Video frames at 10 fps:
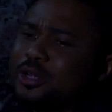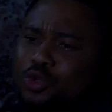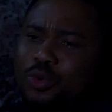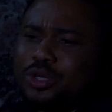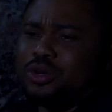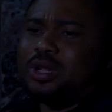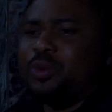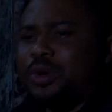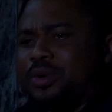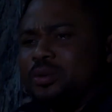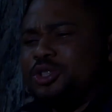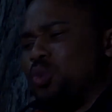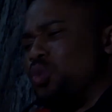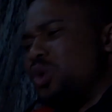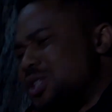I do it the other way around, she
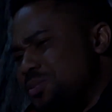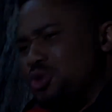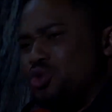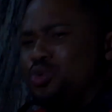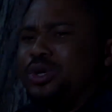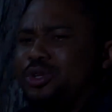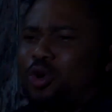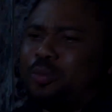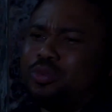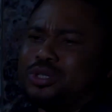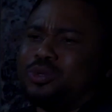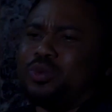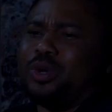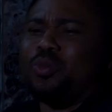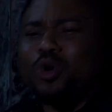wants me to do it the opposite
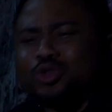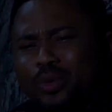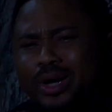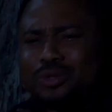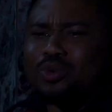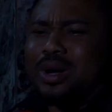way. What do I do?